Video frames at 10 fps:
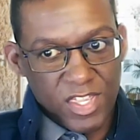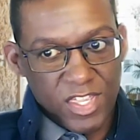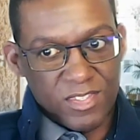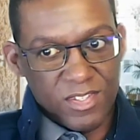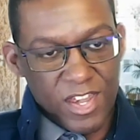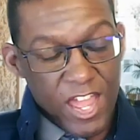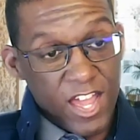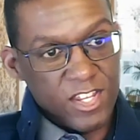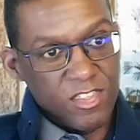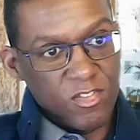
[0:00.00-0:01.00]
is
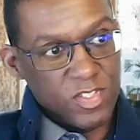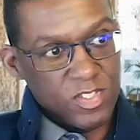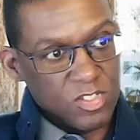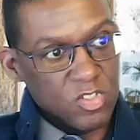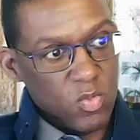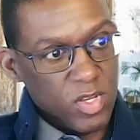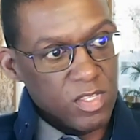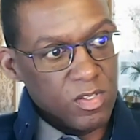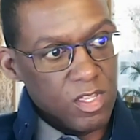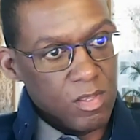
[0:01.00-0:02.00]
not in the physics
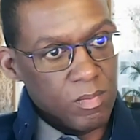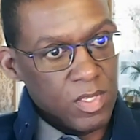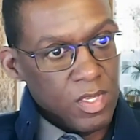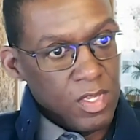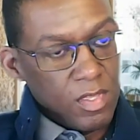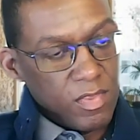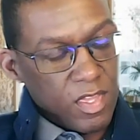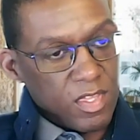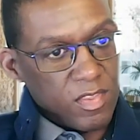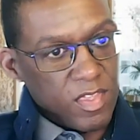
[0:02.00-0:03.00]
curriculum
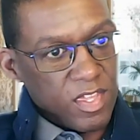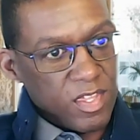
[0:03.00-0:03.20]
that